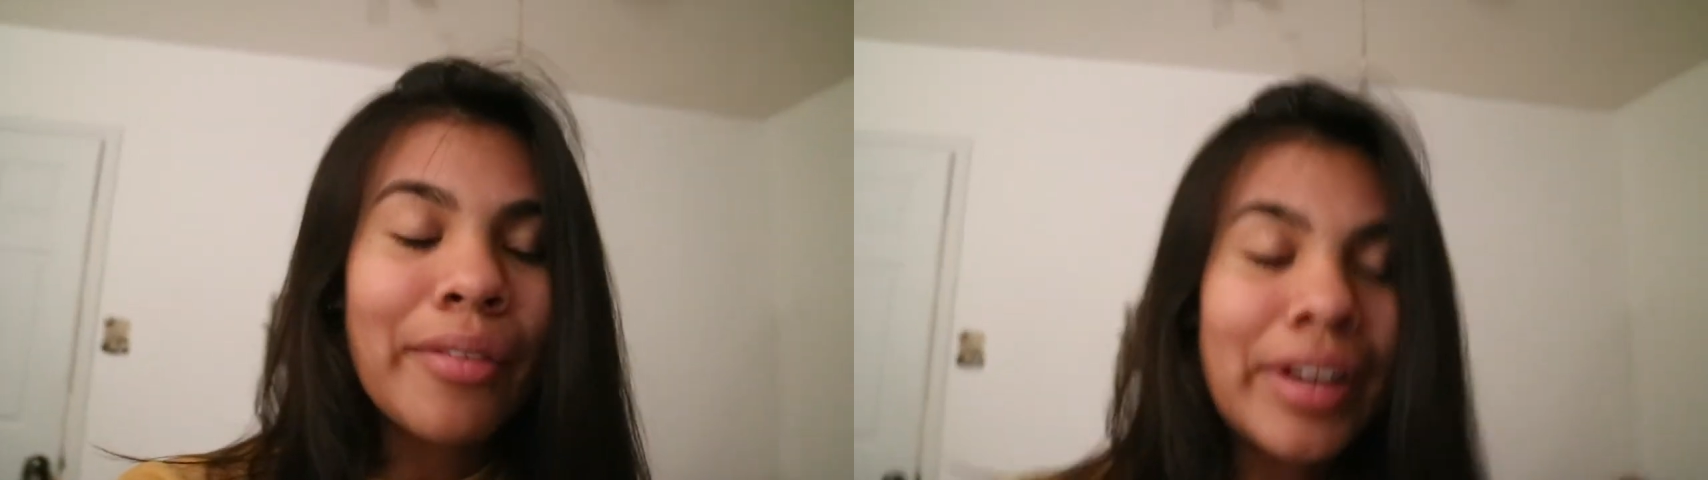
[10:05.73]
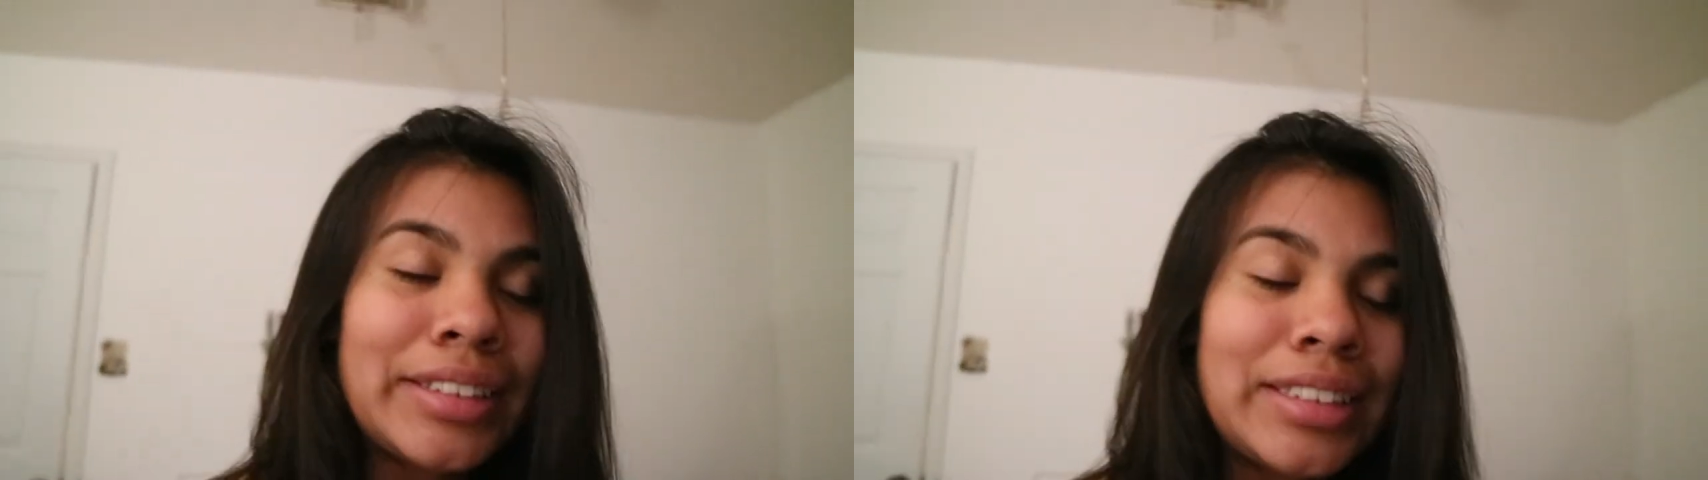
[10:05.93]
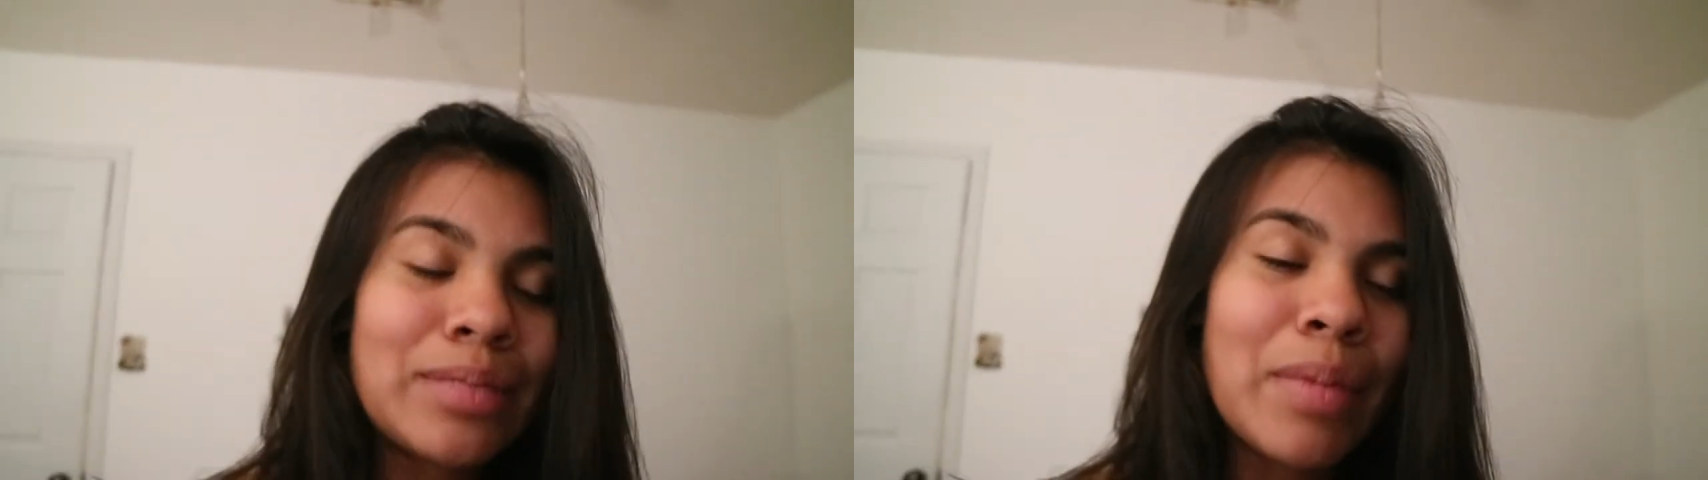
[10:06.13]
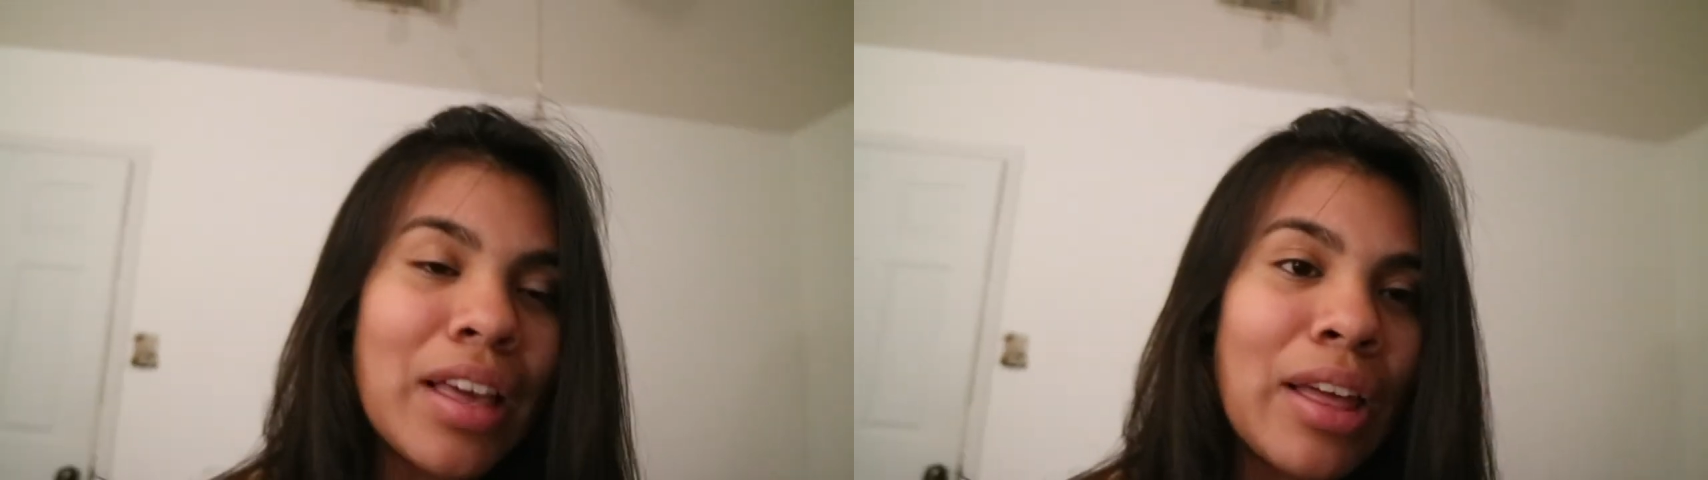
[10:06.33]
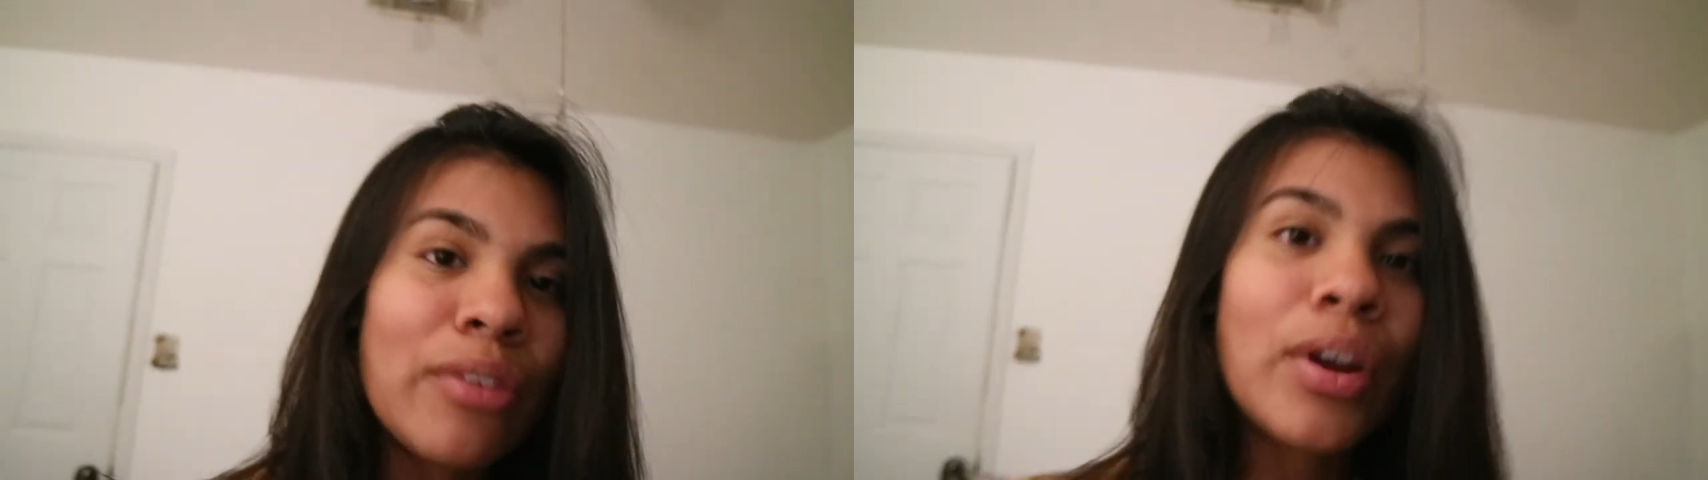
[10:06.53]
what. Just
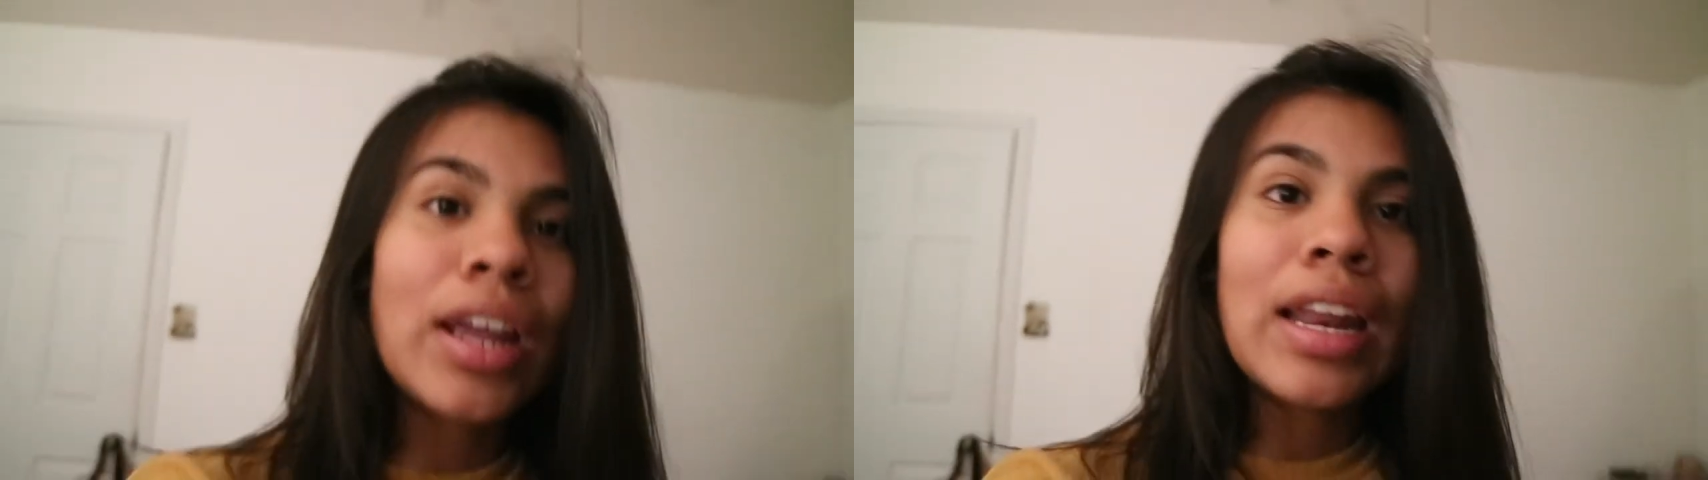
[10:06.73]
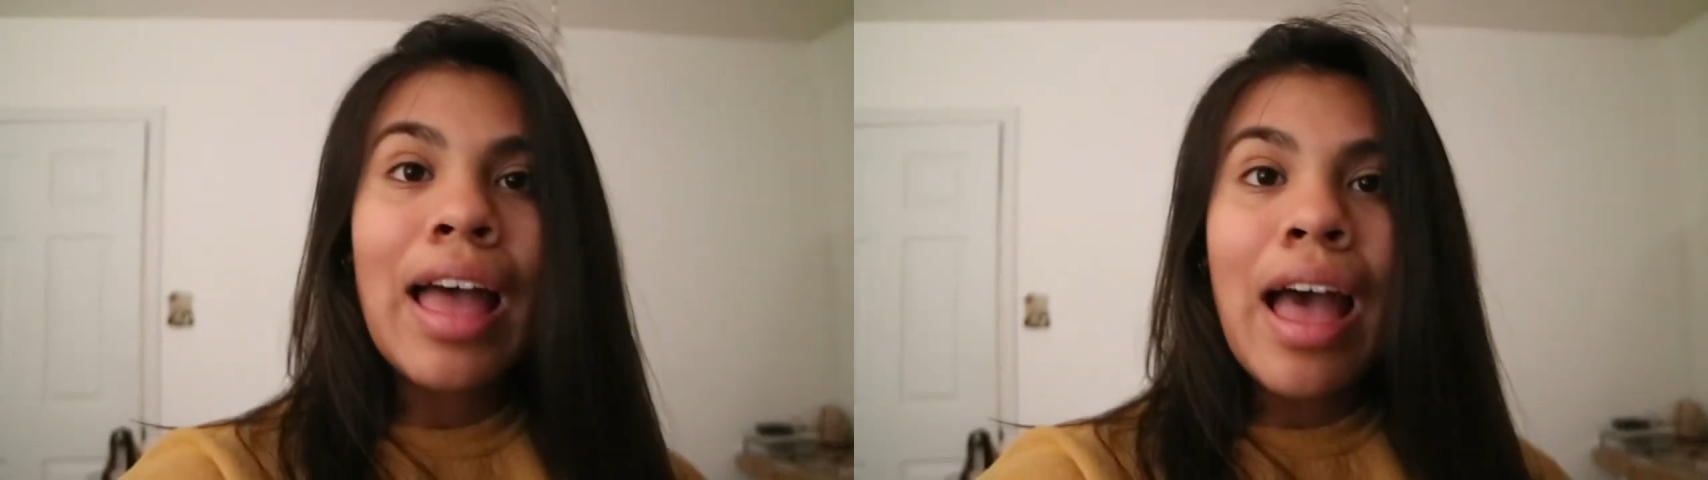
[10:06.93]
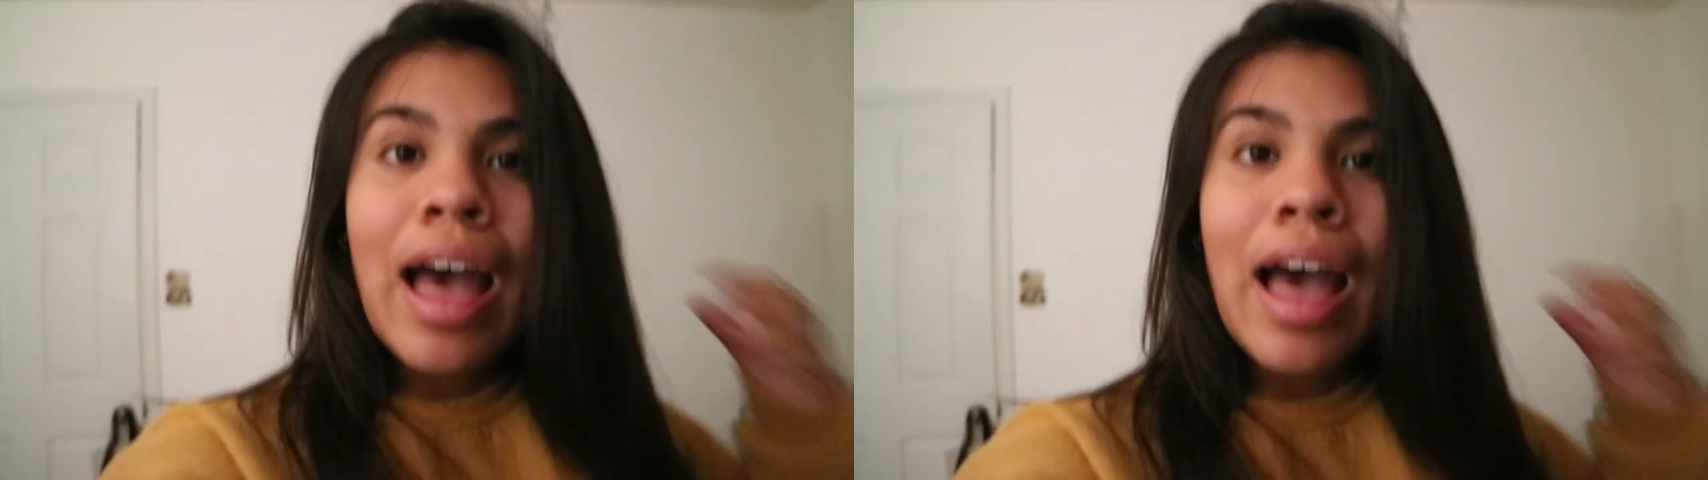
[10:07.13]
make life great.